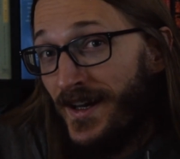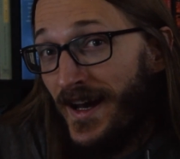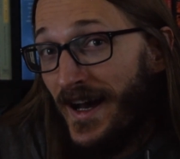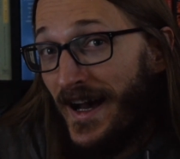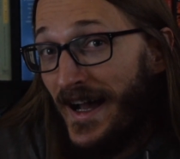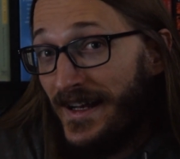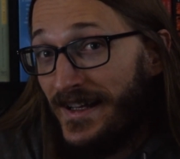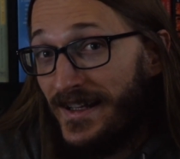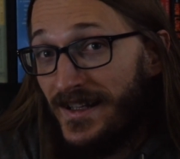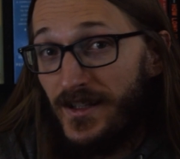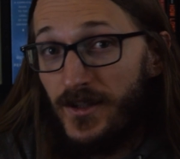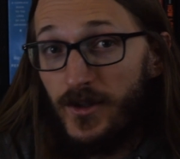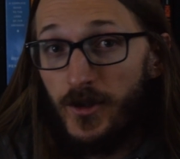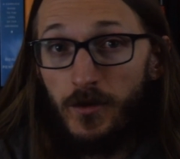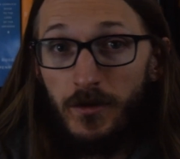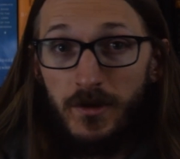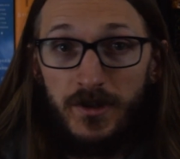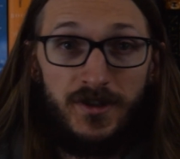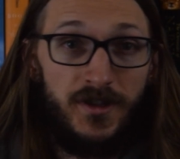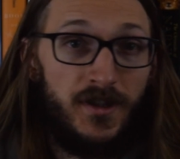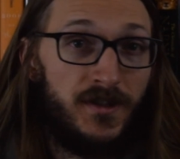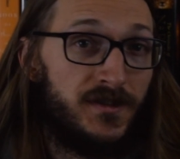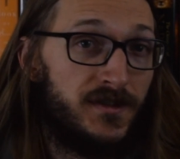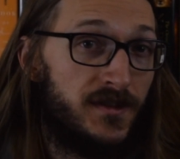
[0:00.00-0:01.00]
I didn't do
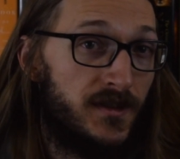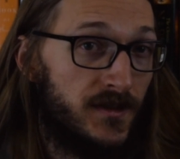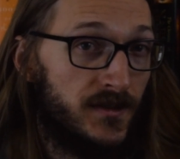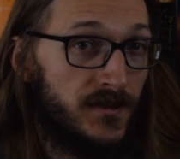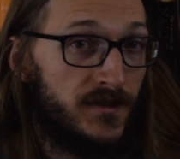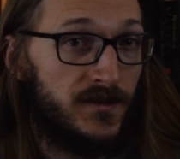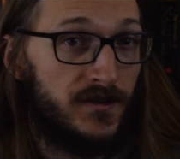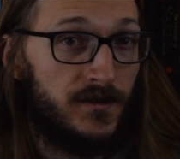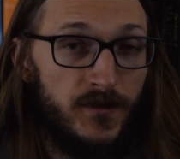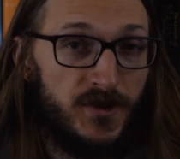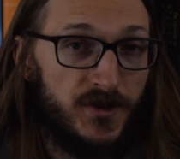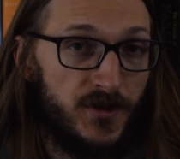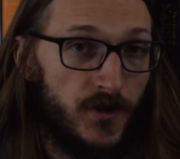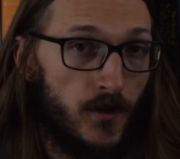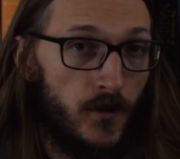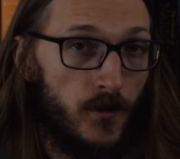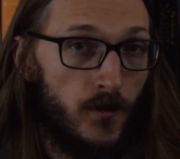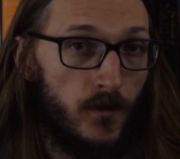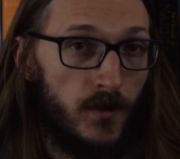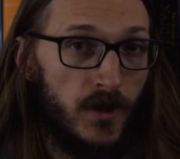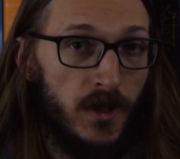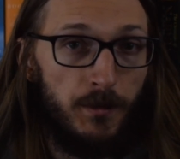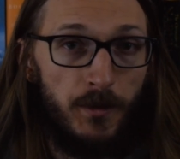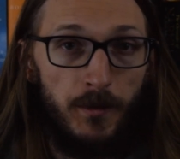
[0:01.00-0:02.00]
it justice.
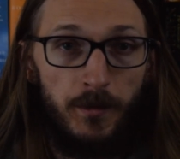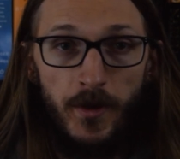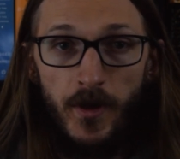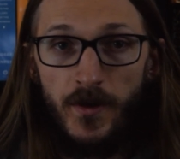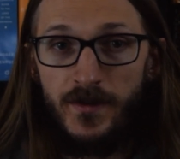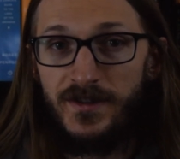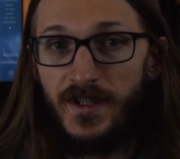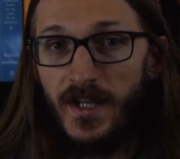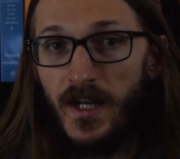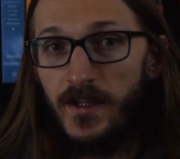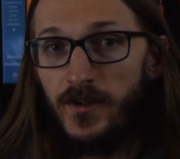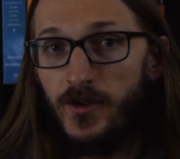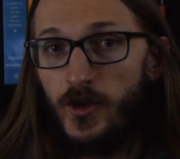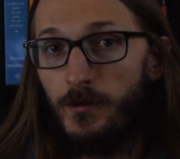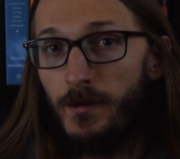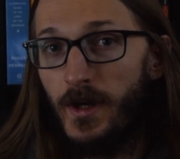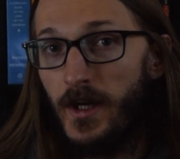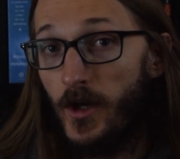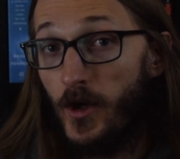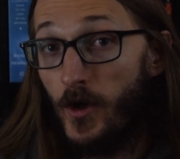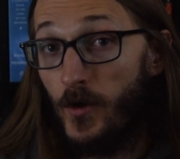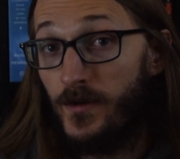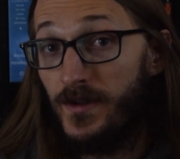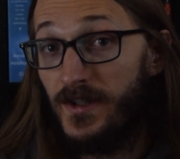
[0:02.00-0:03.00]
So he proposed that I do
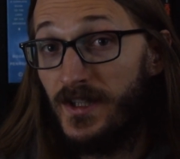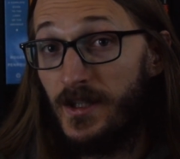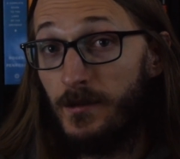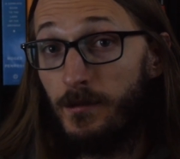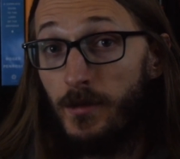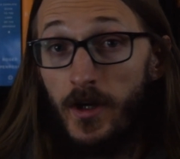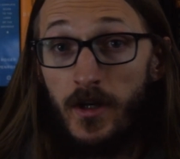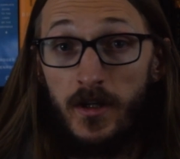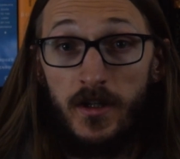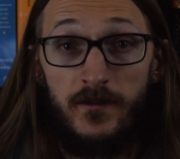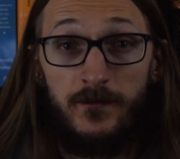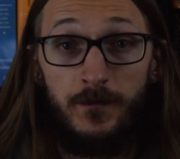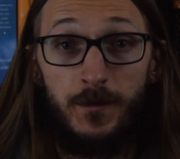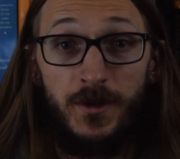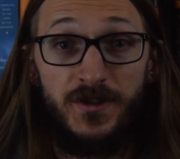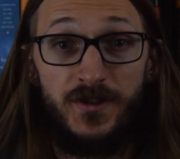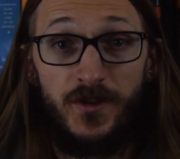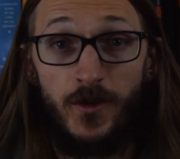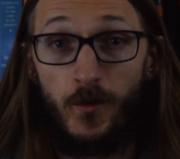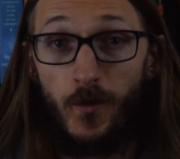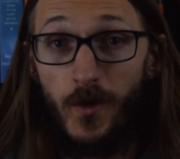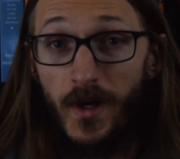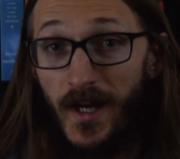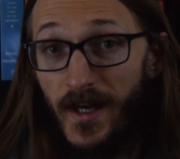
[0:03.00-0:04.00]
my own debunk of
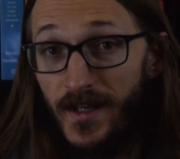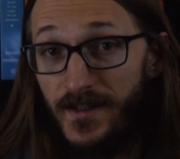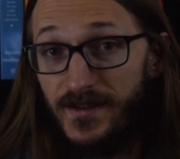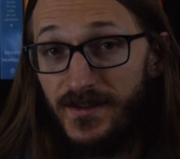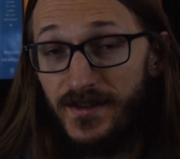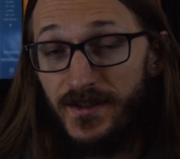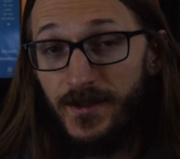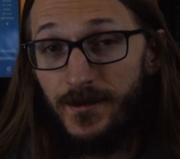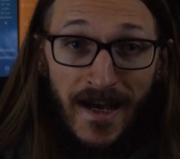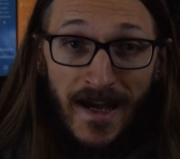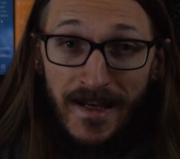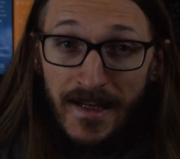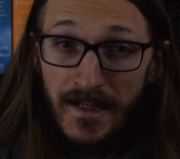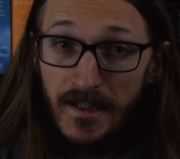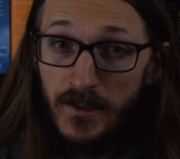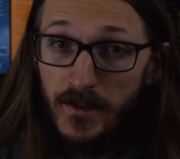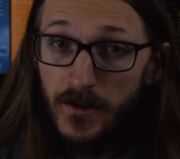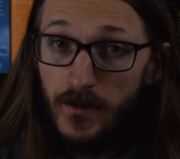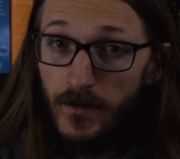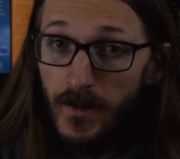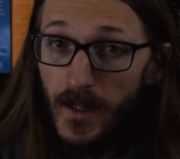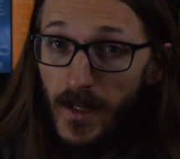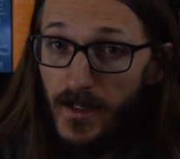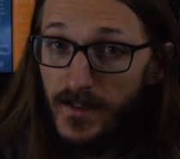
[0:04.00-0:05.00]
Mr. West. I didn't
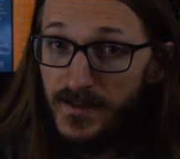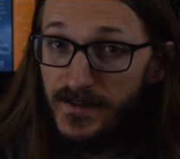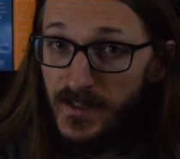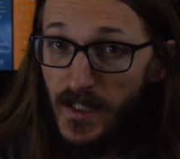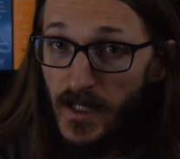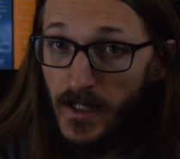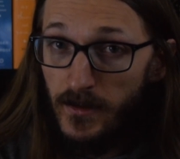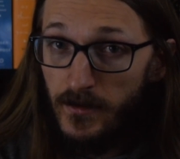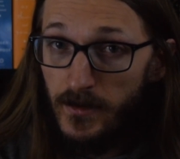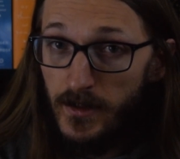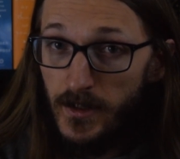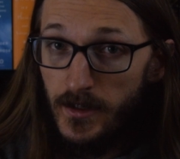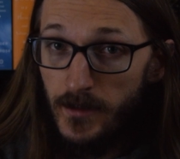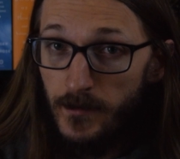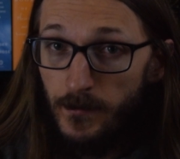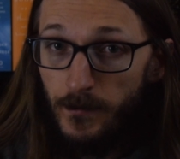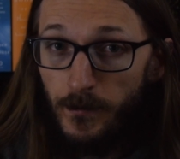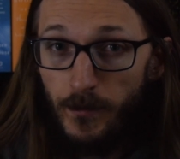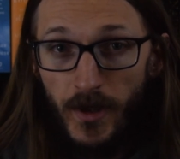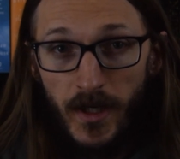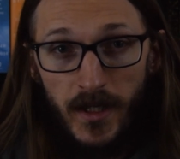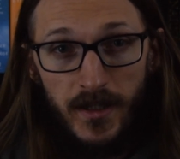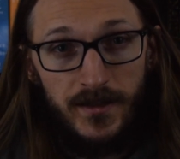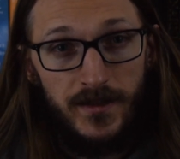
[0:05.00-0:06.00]
do that exactly,
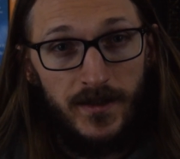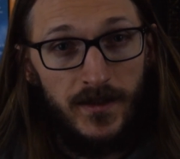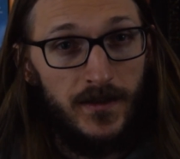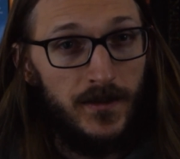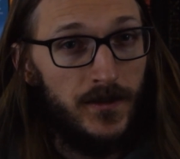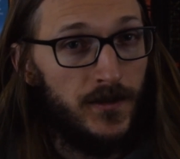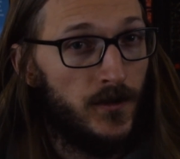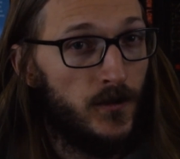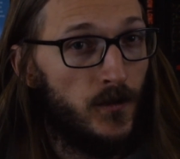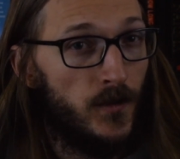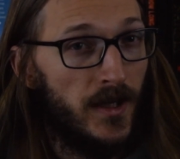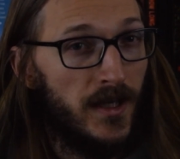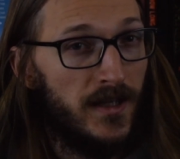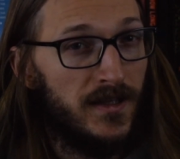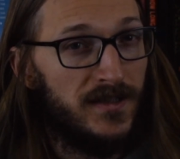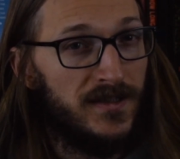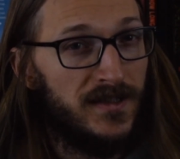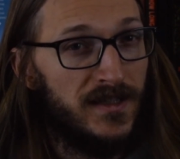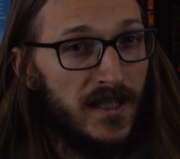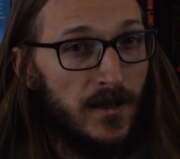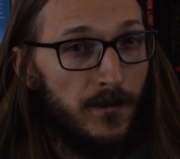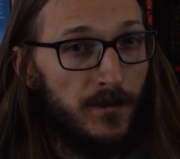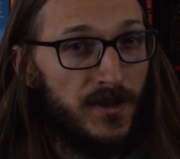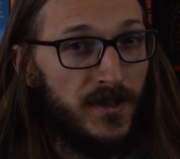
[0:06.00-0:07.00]
but I did do a
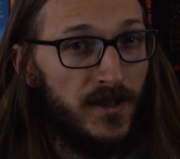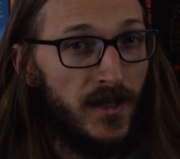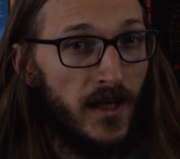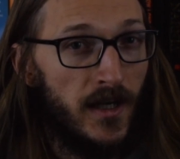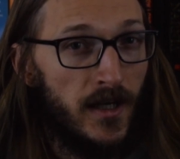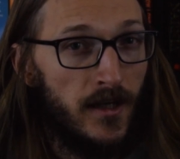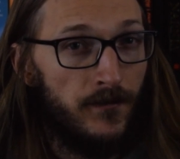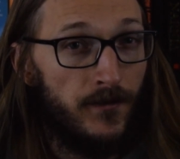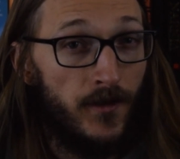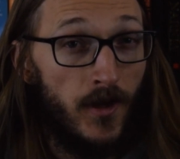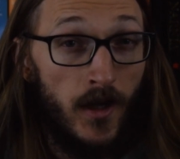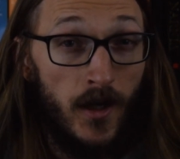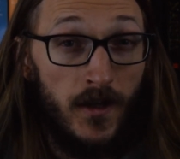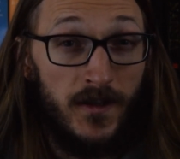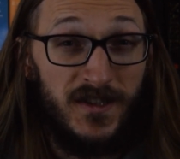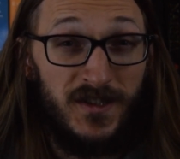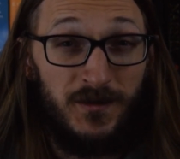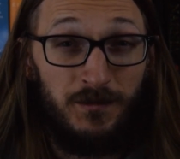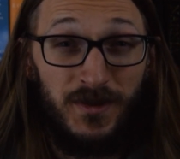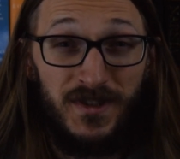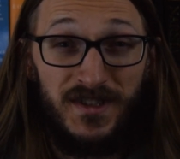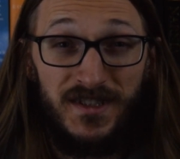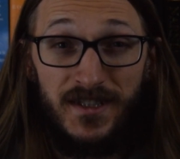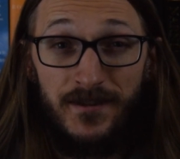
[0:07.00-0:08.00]
deep dive on
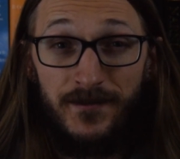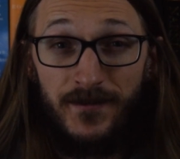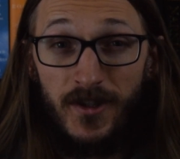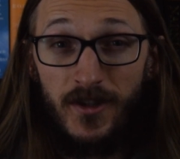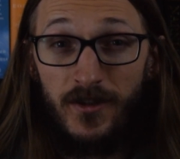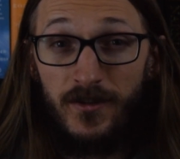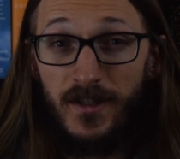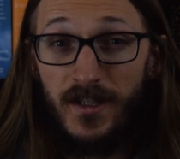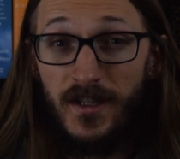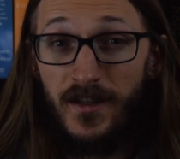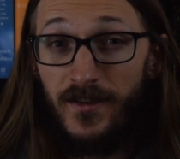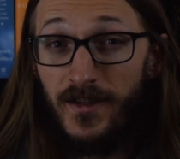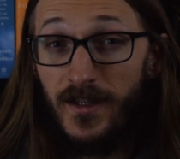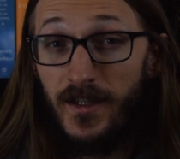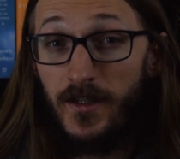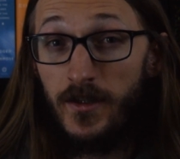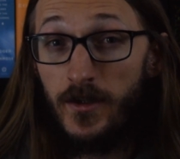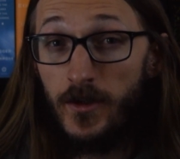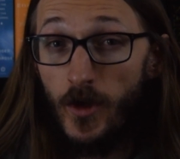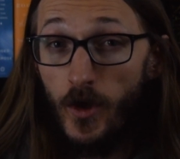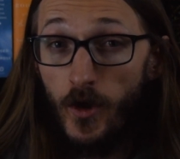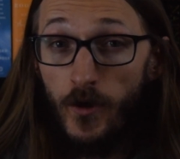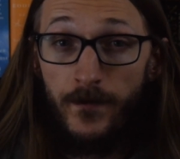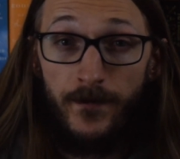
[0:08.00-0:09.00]
specifically the
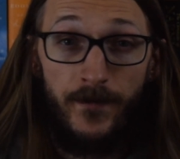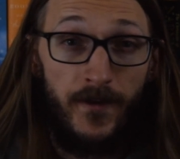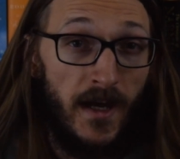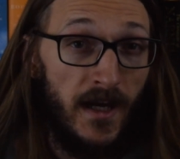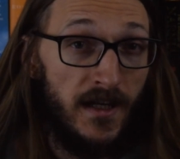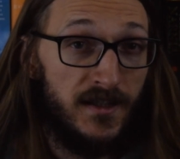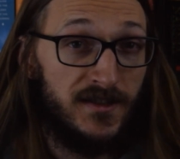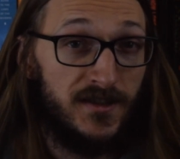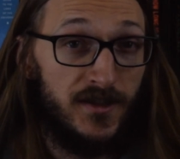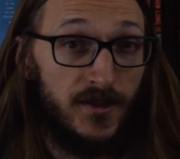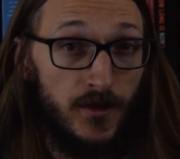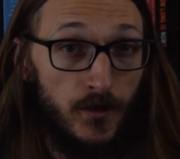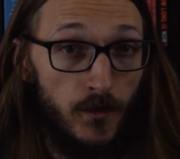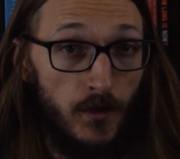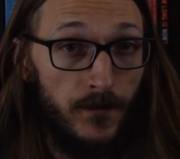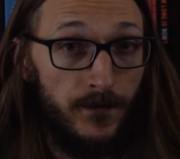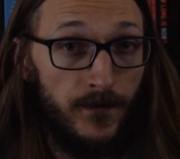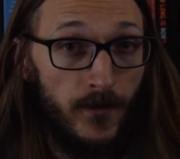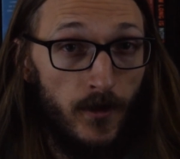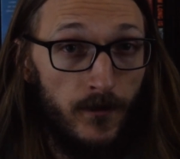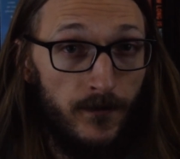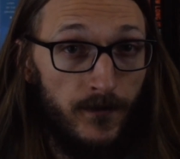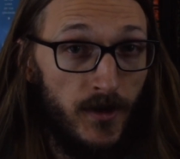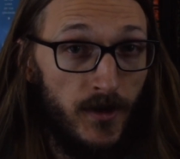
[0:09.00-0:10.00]
Go Fast UFO